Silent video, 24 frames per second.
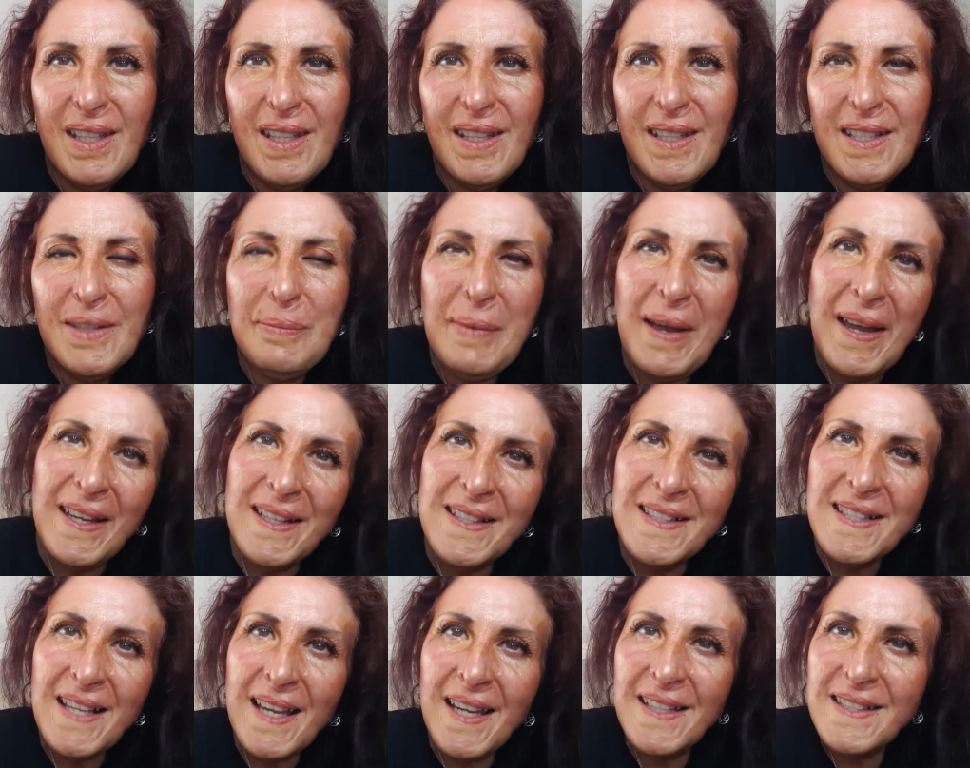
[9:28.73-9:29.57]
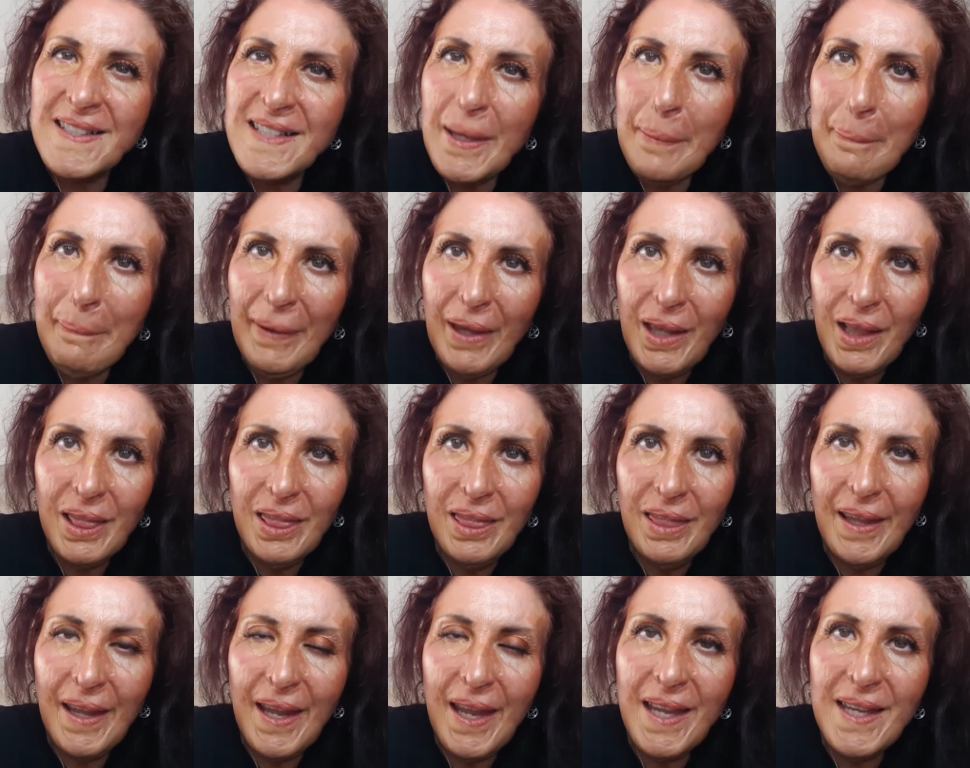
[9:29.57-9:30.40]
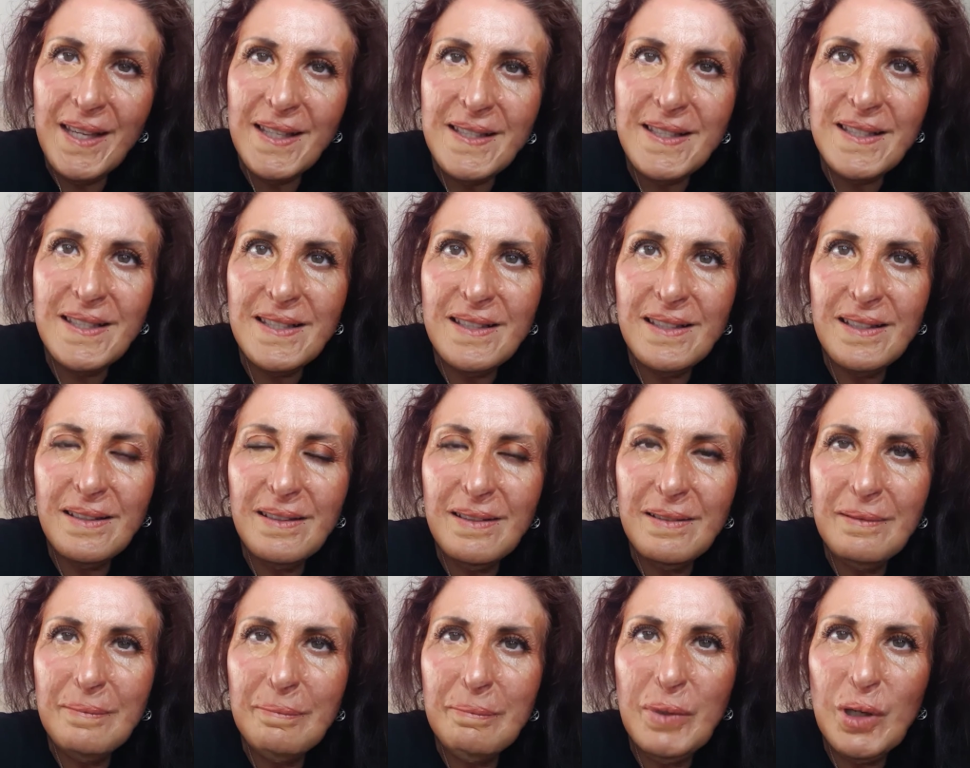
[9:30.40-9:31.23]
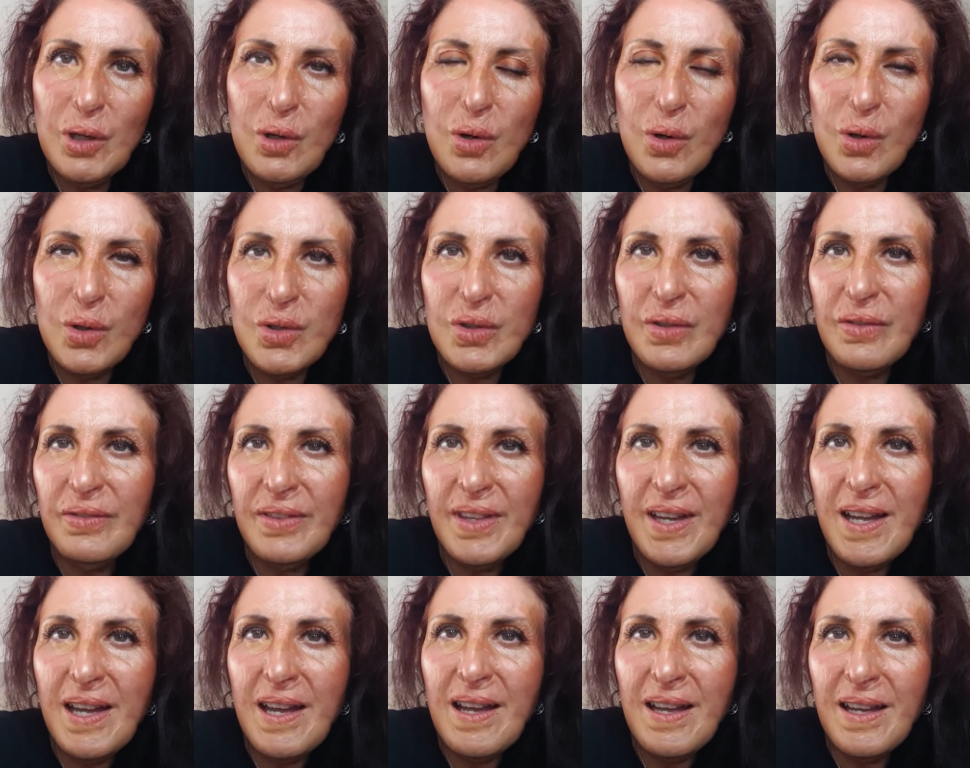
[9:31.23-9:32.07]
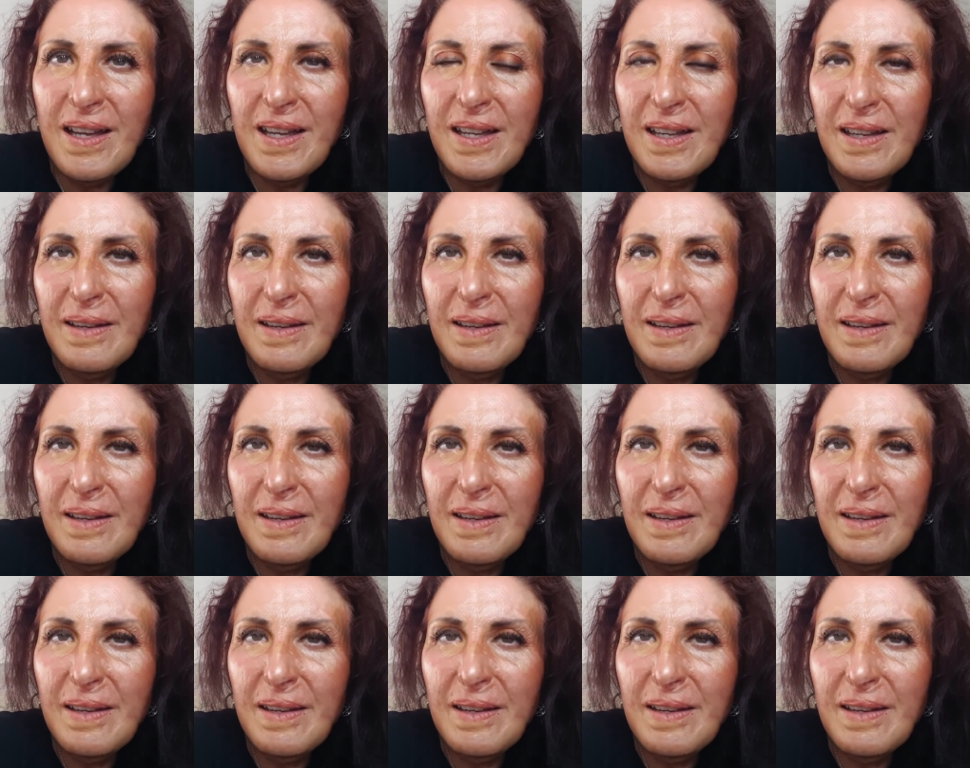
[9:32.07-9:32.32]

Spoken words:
Is my anxiety a bit less because of that?